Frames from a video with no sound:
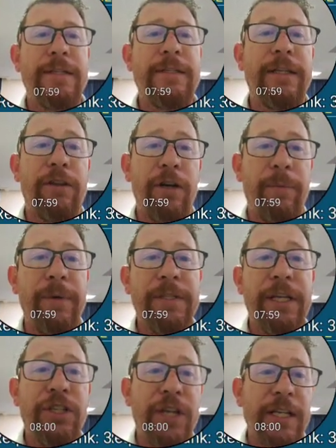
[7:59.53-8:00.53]
Has a
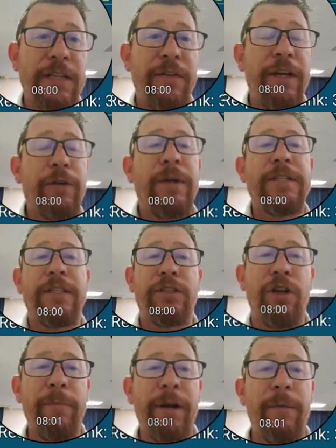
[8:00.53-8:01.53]
30% chance of increasing the
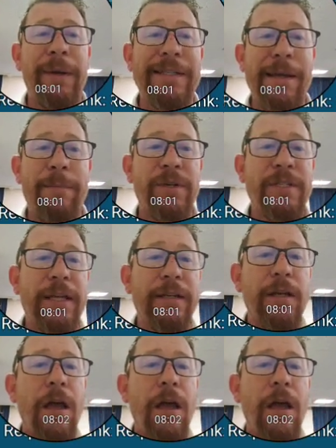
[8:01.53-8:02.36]
turn meter by 10%